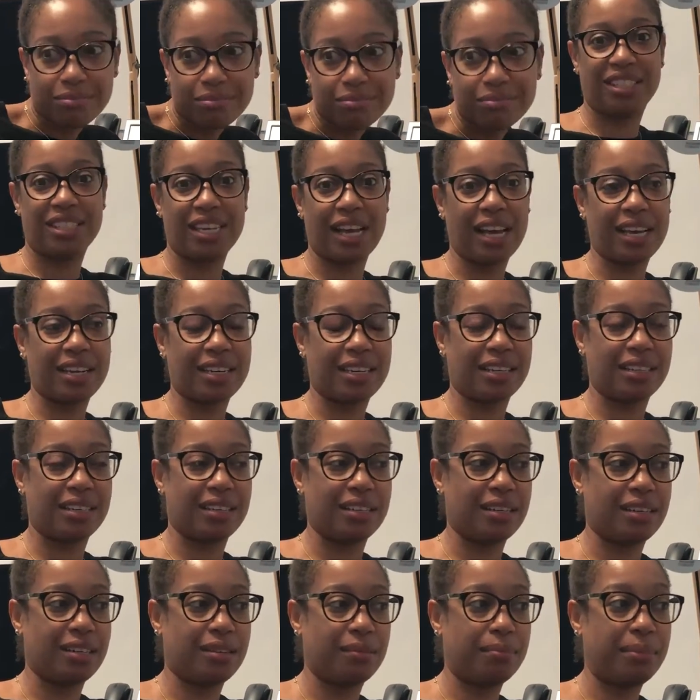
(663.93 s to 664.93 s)
It's not going
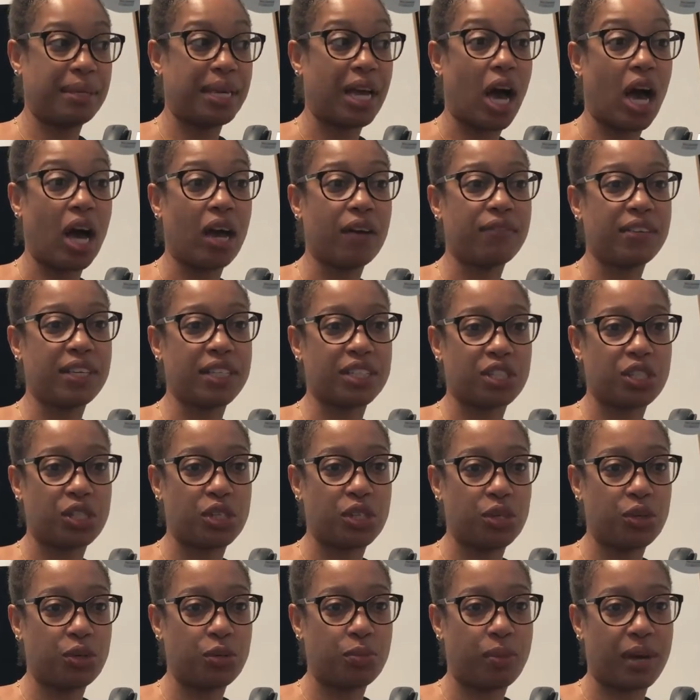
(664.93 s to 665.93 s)
to be obvious
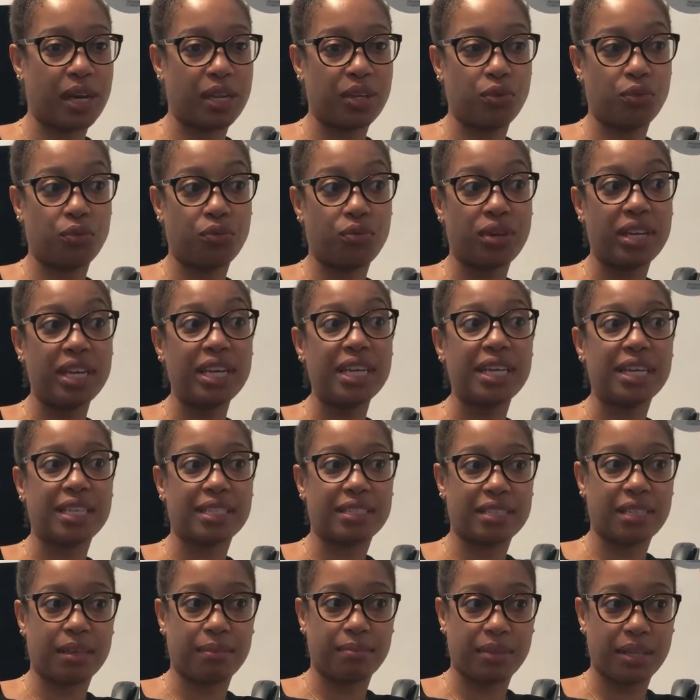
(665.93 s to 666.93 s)
to you by you
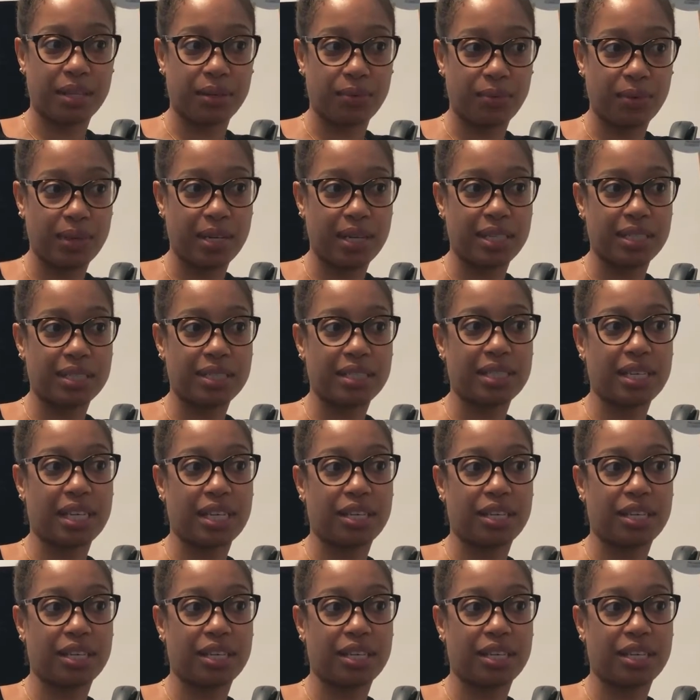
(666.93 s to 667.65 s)
reading something once.